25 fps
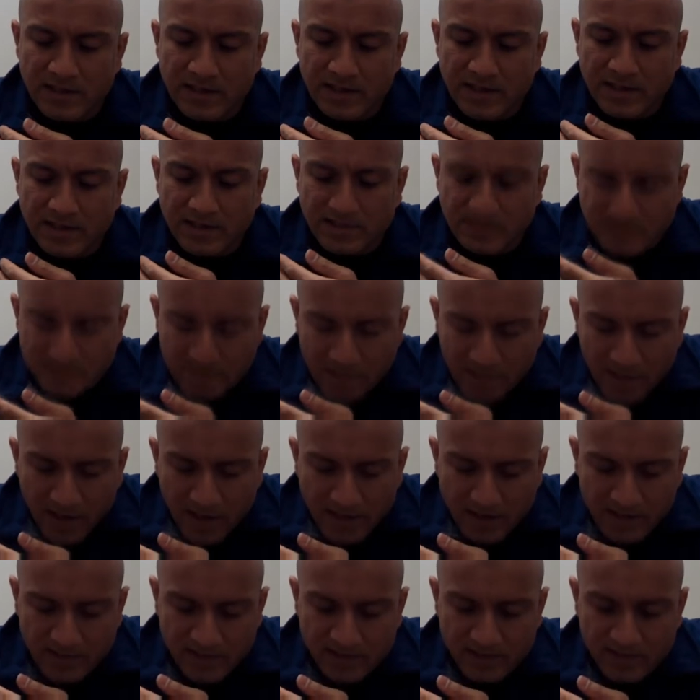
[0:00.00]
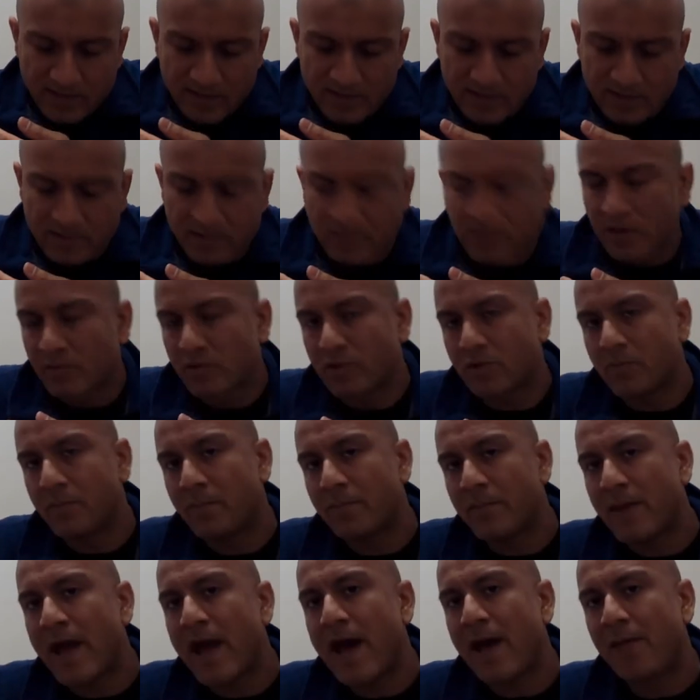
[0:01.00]
insight to be able to
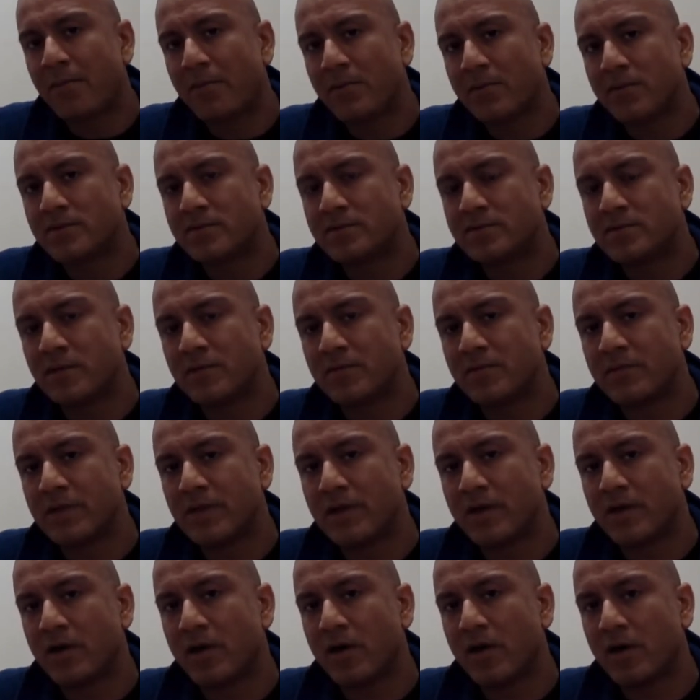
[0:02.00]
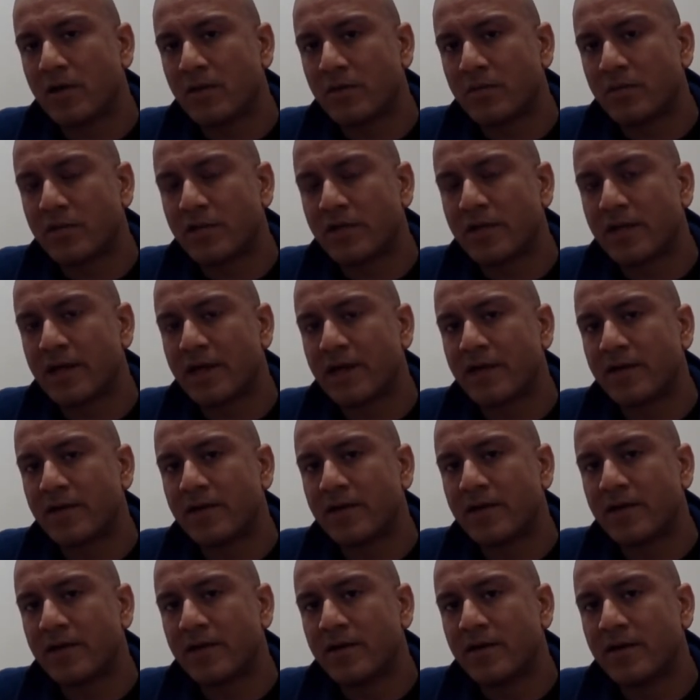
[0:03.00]
map something on a plane
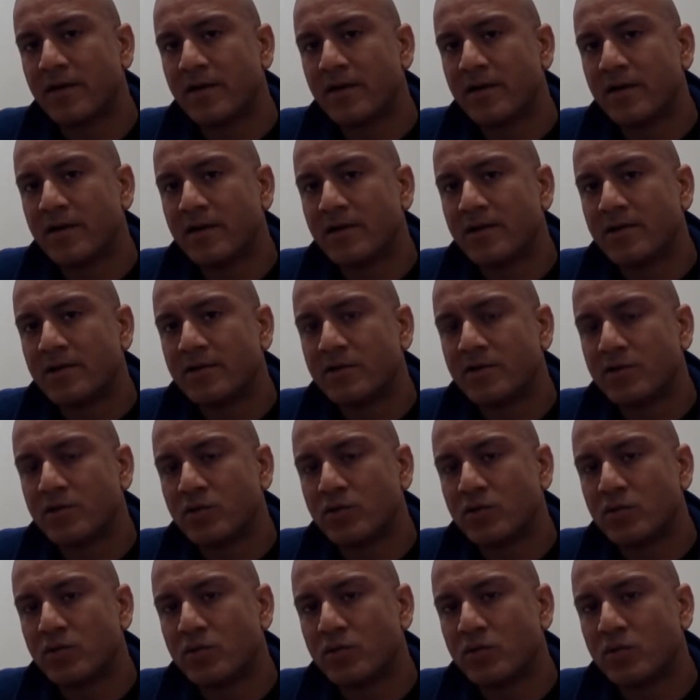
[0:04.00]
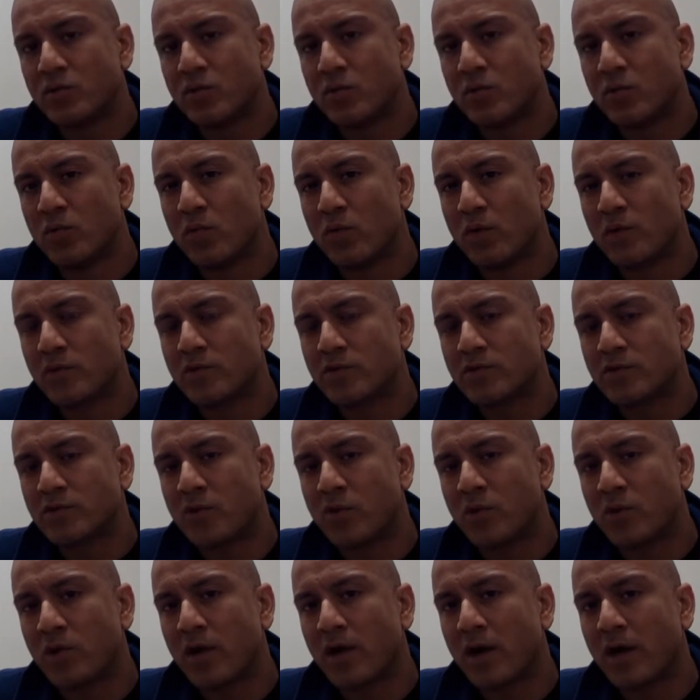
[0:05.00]
to what was
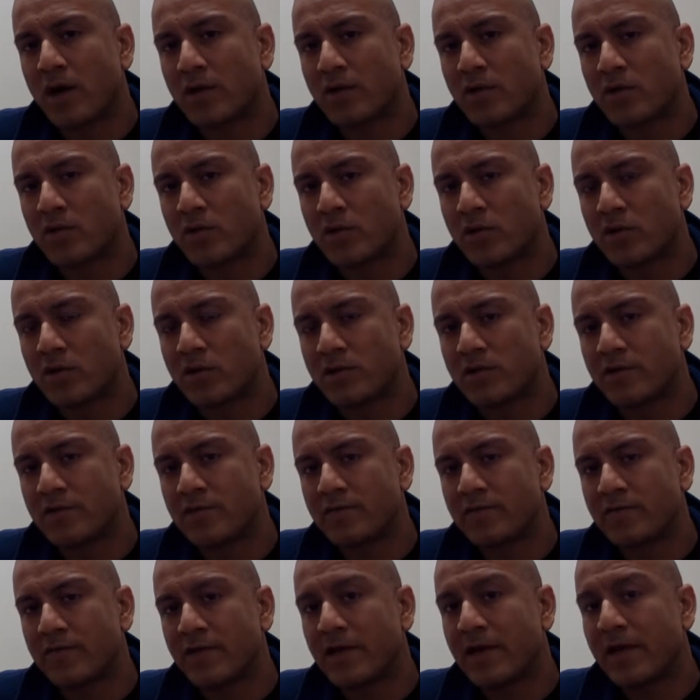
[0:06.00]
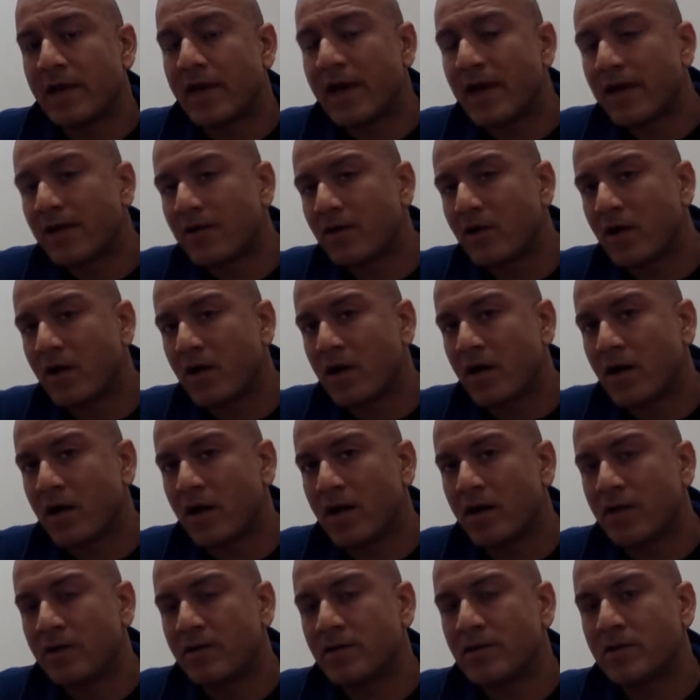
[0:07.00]
going on in the world of, it had gone
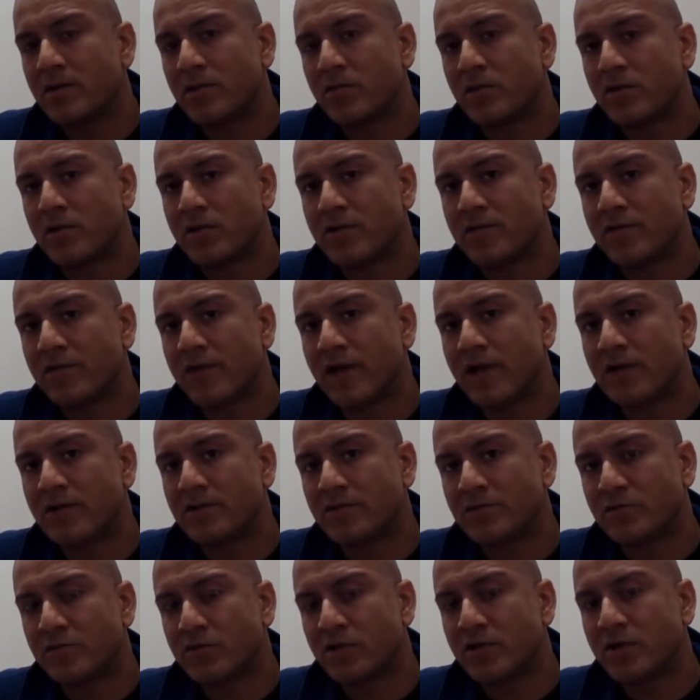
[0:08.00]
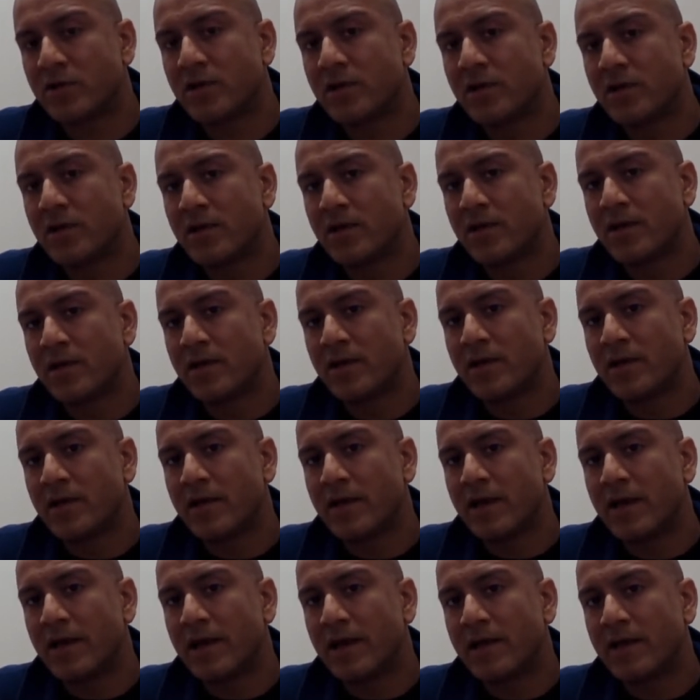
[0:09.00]
on in the world of algebra
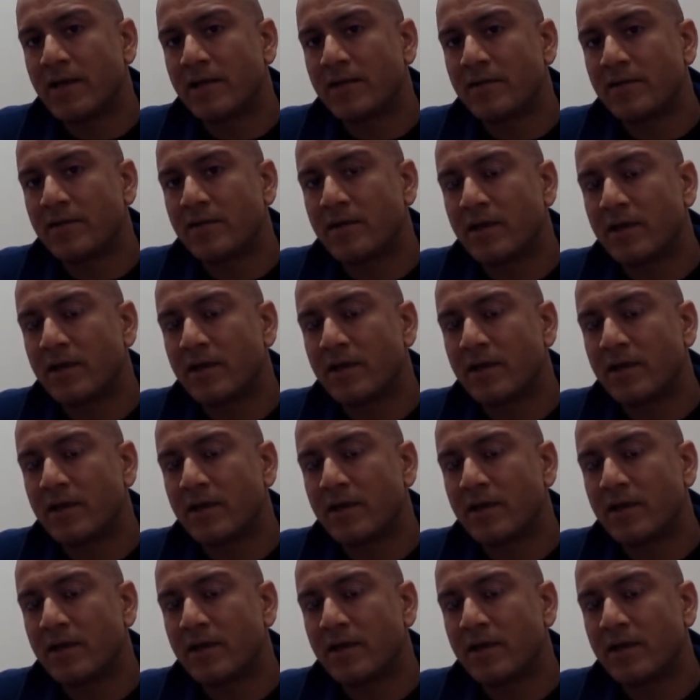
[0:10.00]
and